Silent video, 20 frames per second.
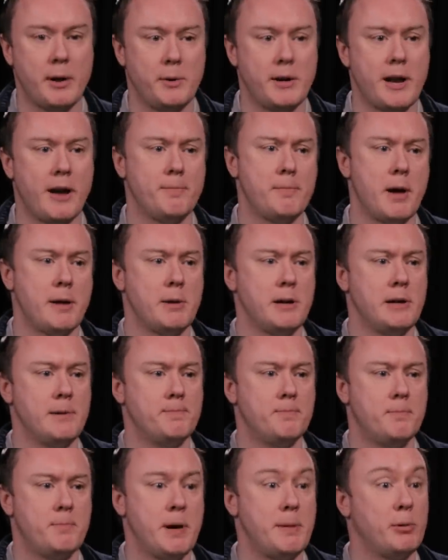we'd have maybe
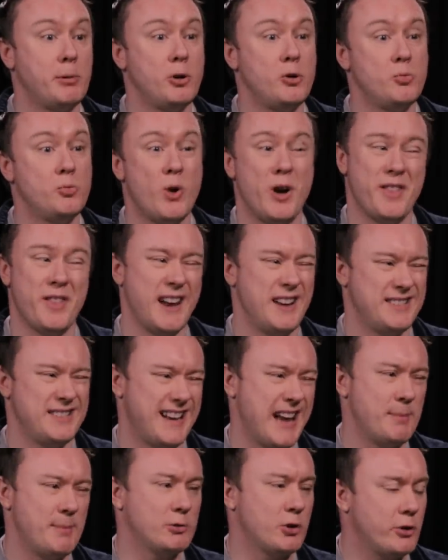people who weren't that into
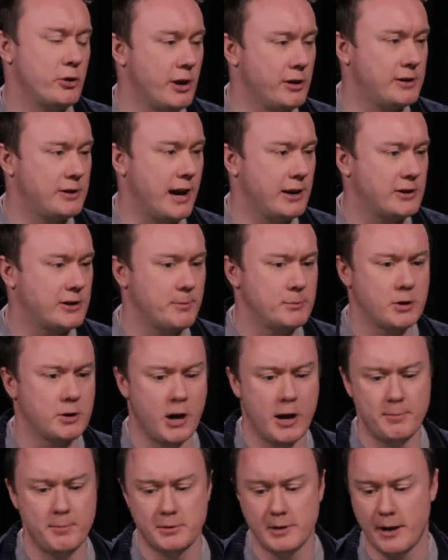games on as guests
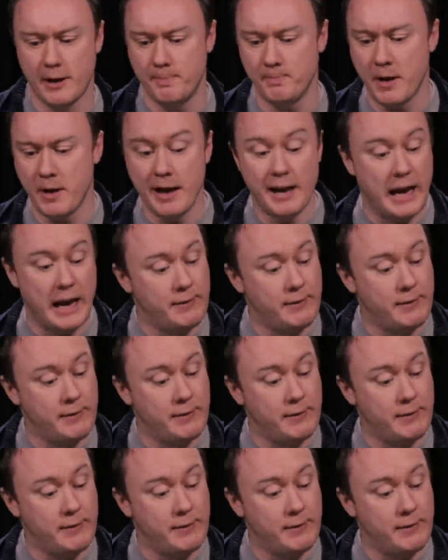sometimes. Um, okay.